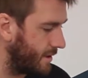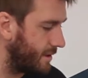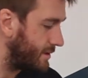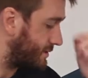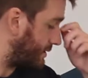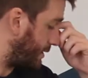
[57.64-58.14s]

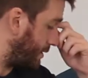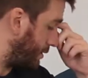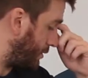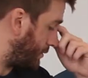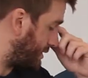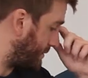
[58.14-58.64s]

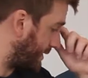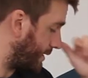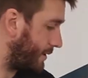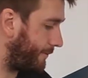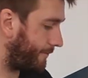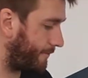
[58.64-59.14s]
So to
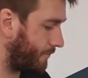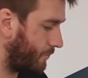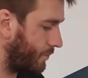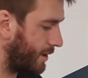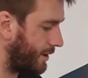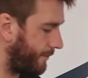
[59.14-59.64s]
begin with,
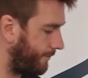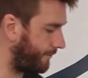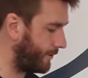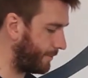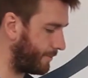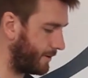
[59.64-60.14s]
we're going to
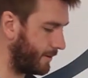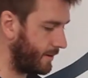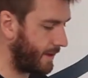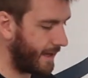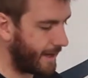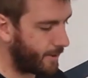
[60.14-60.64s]
flip
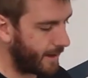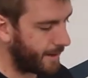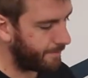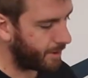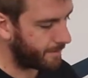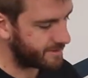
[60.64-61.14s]
our mPOP